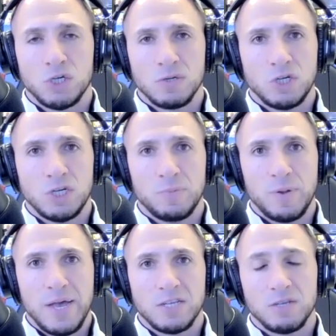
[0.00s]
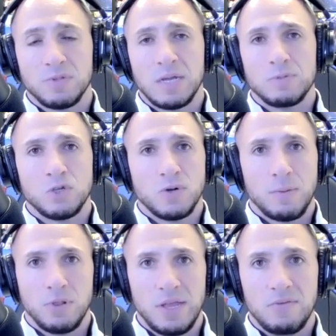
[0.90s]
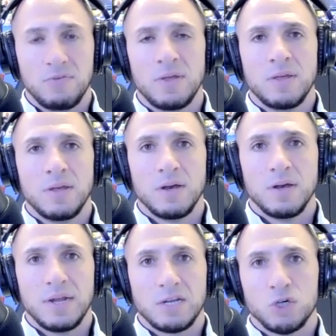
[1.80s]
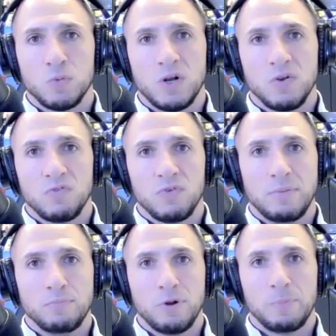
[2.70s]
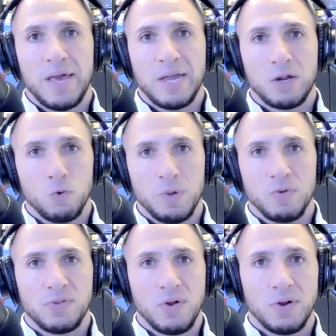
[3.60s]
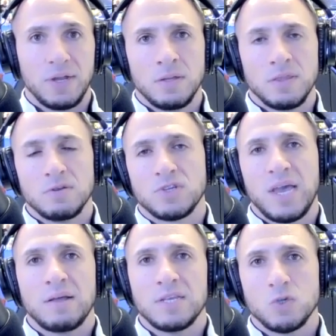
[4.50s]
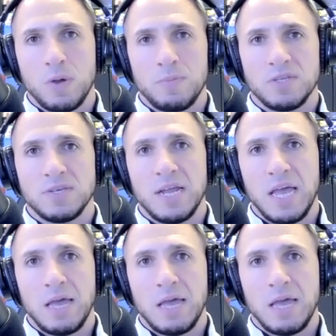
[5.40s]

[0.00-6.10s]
she should be back sometime soon, I believe. Not sure when her friend Britt Baker will be returning. There's countless women to name in